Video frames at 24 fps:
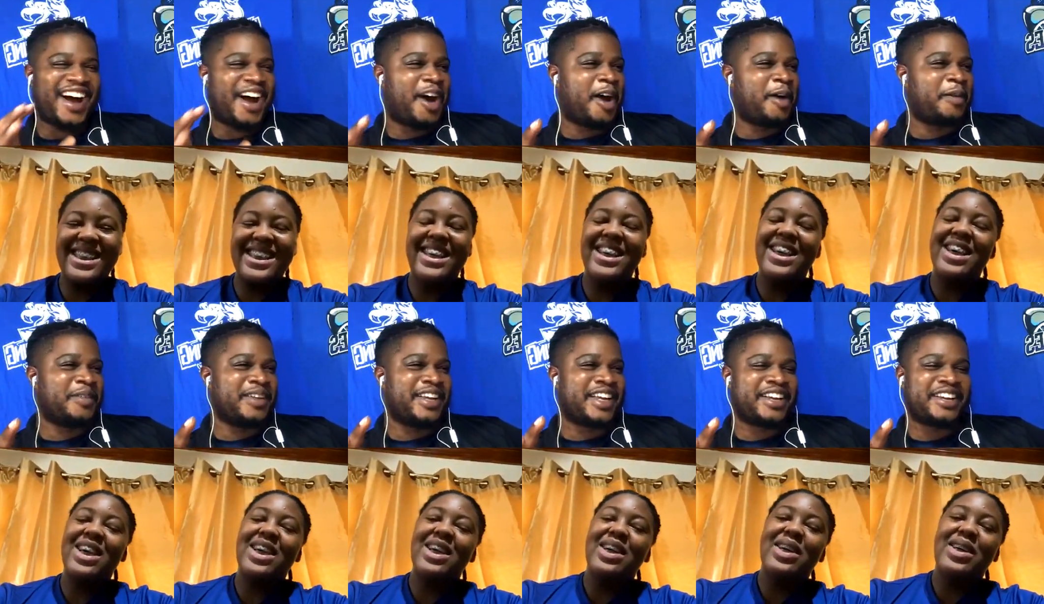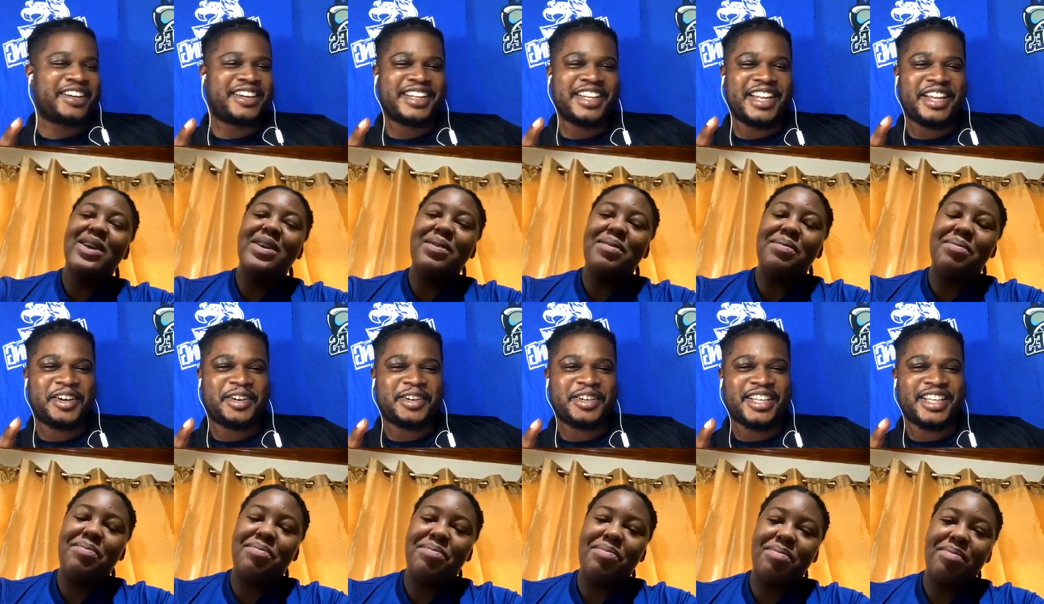Speaker 1: um,
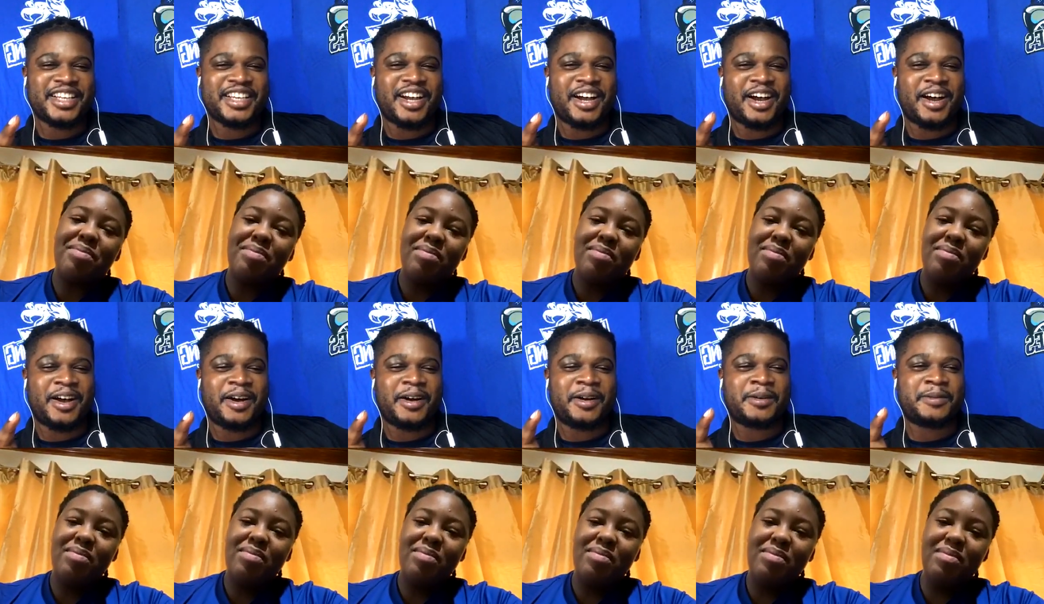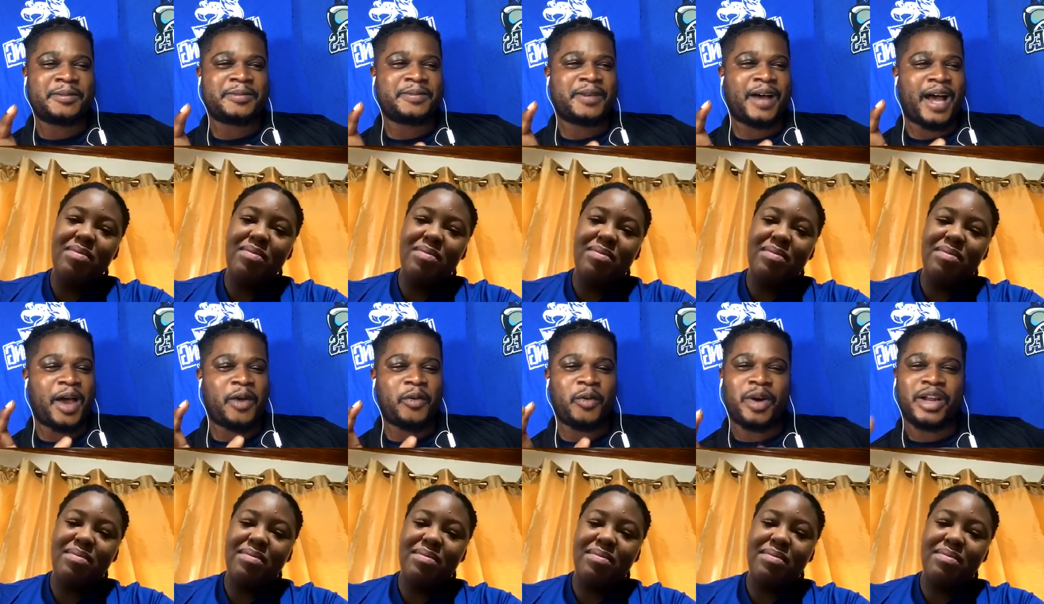literally, um,
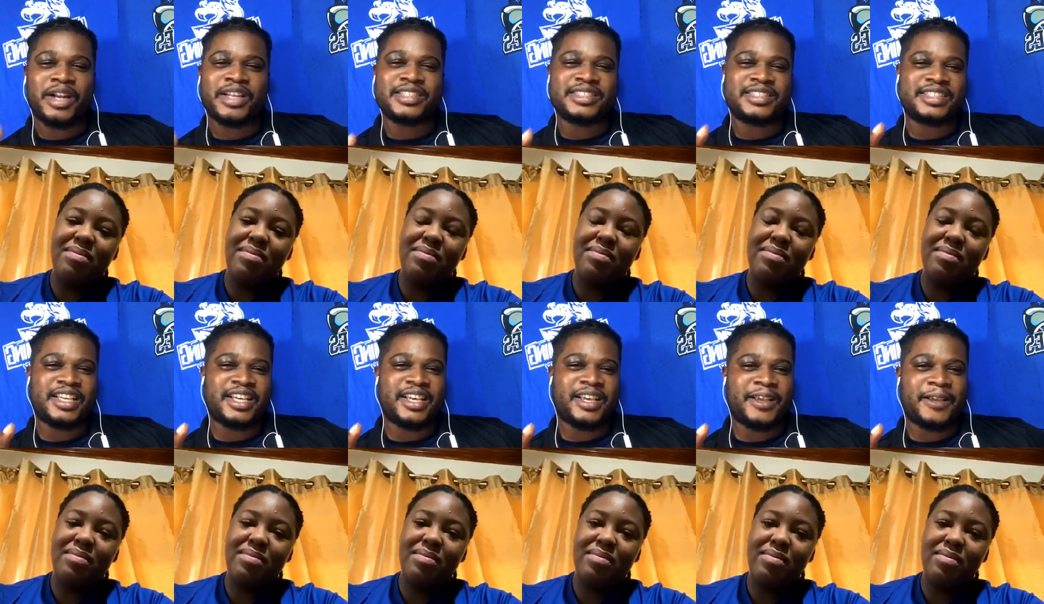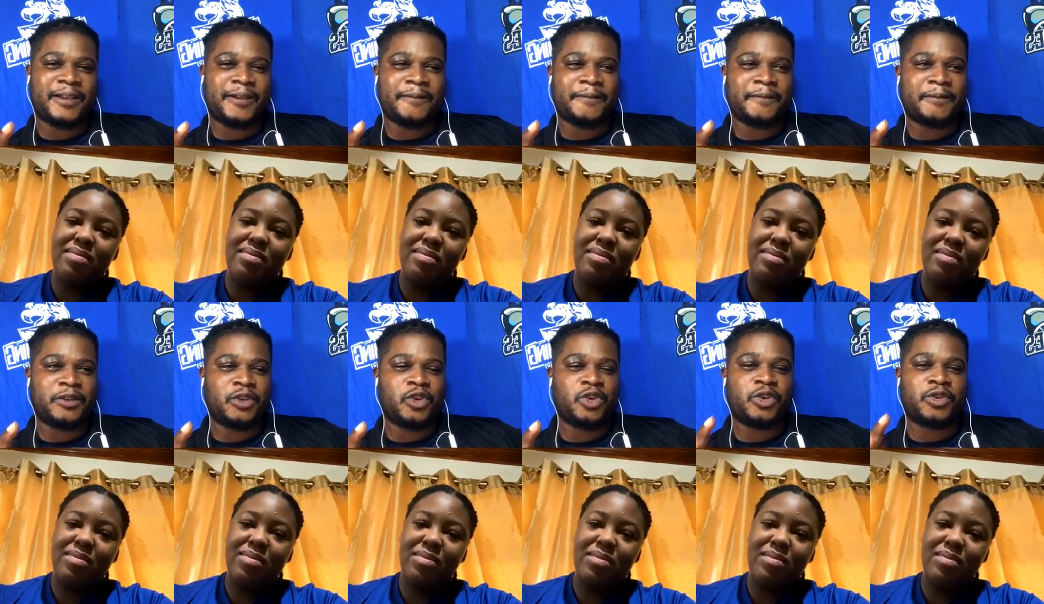I want to say
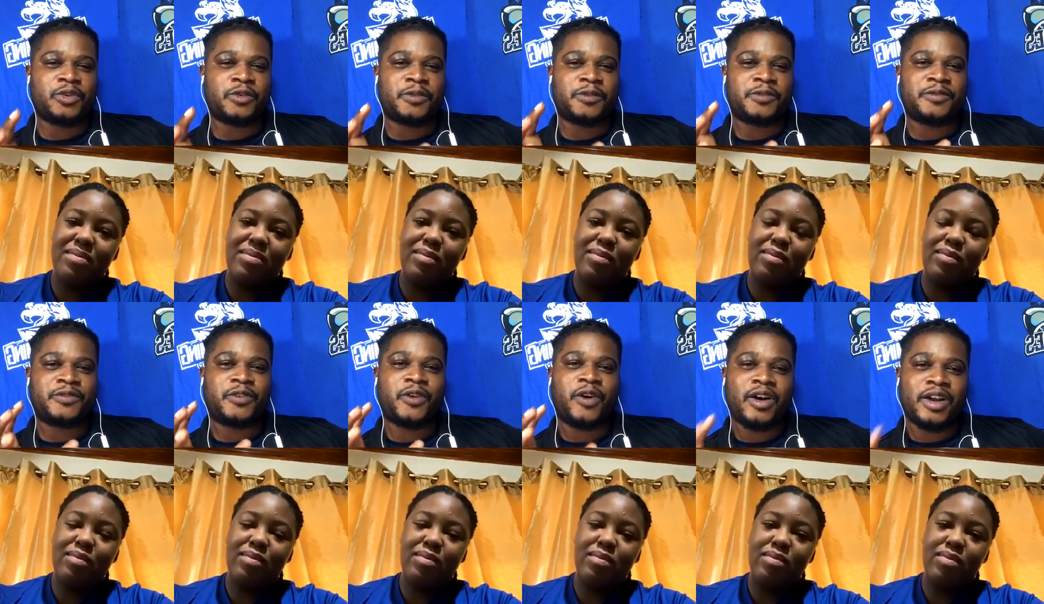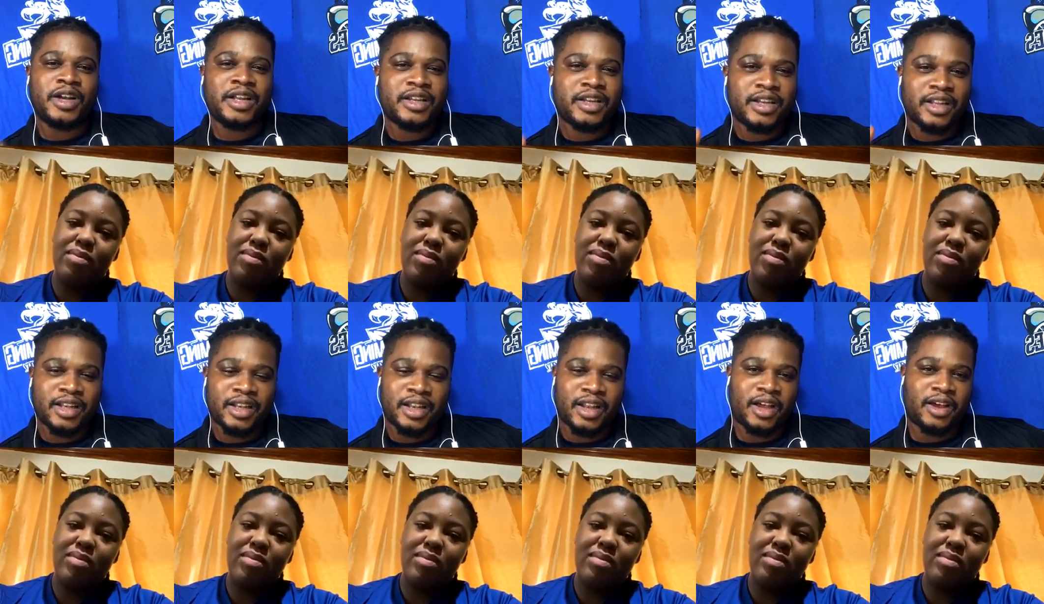you've
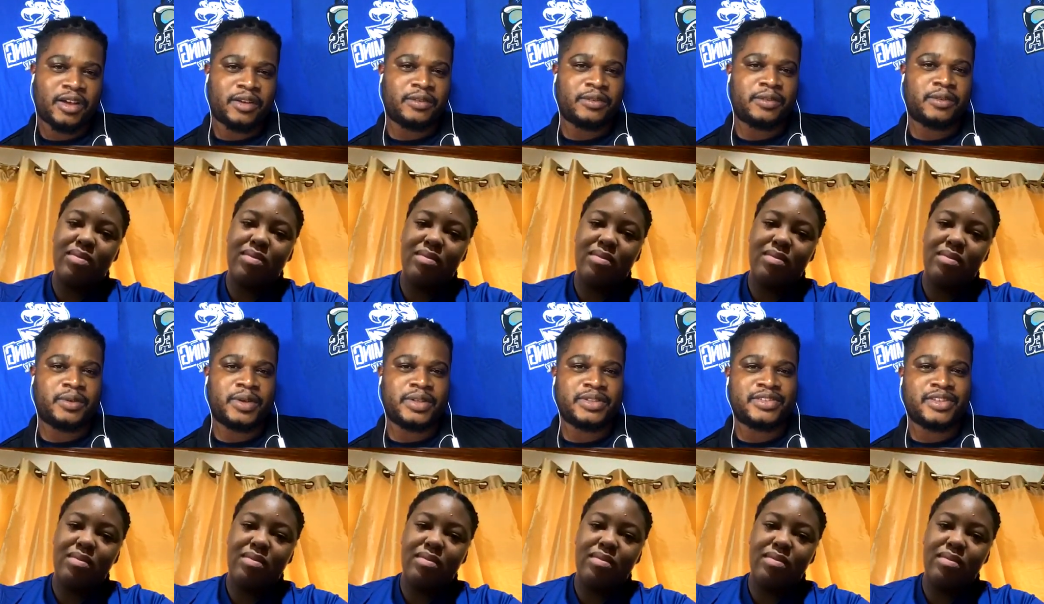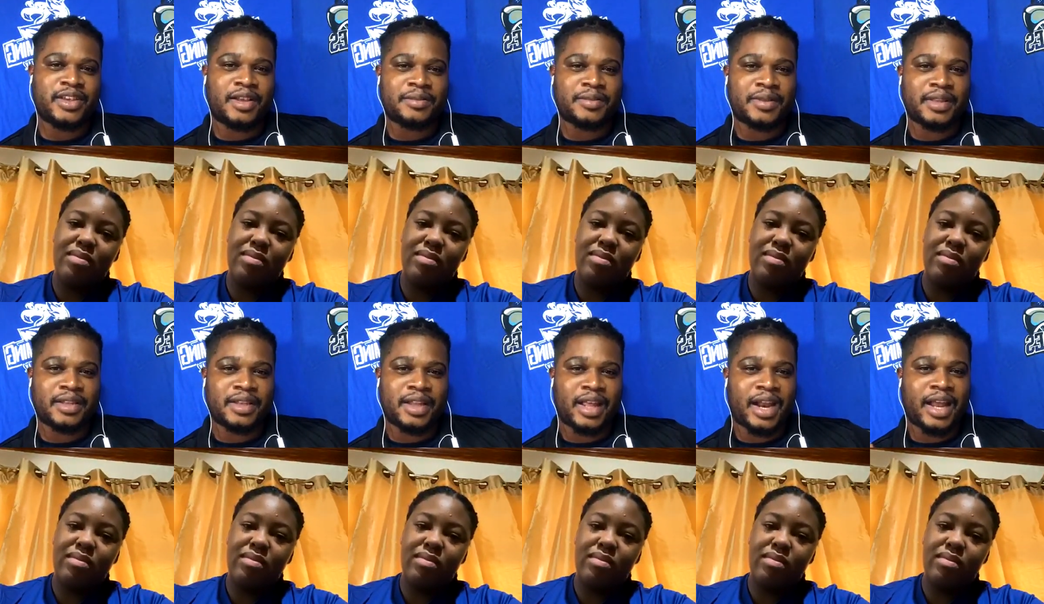fallen in love with
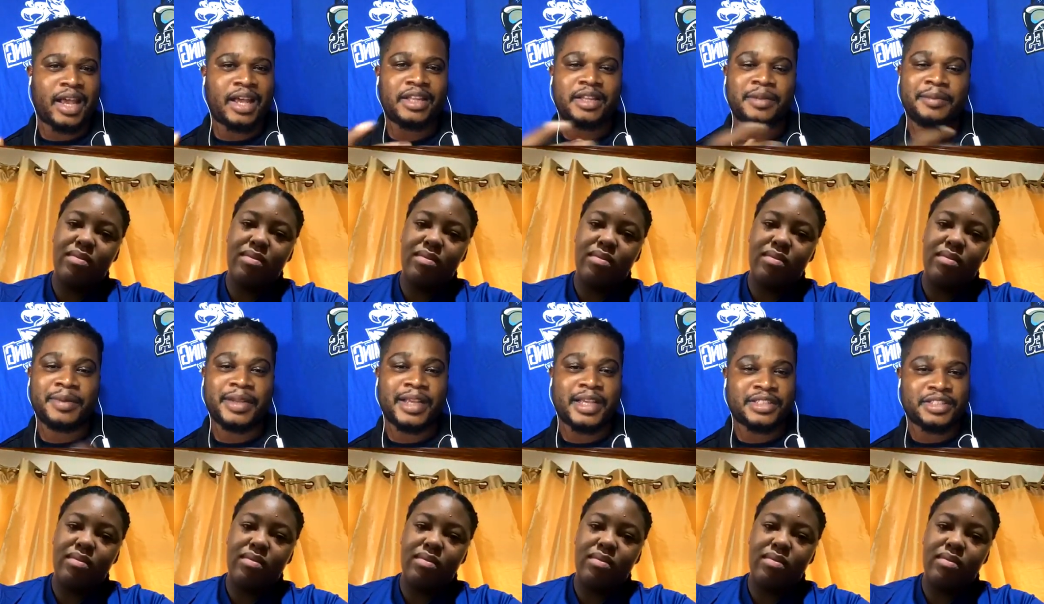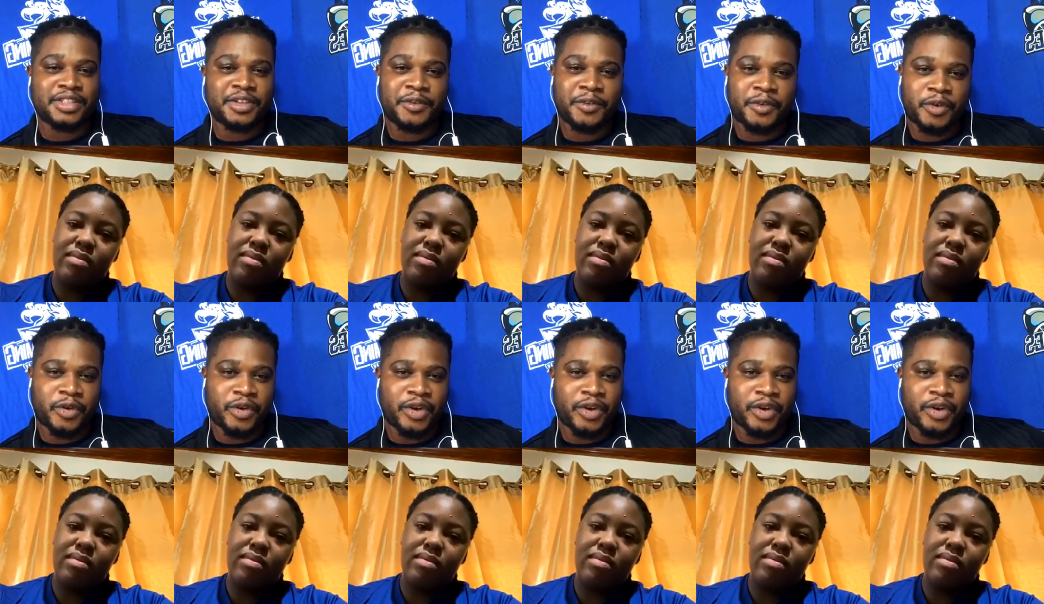something that I had the pleasure of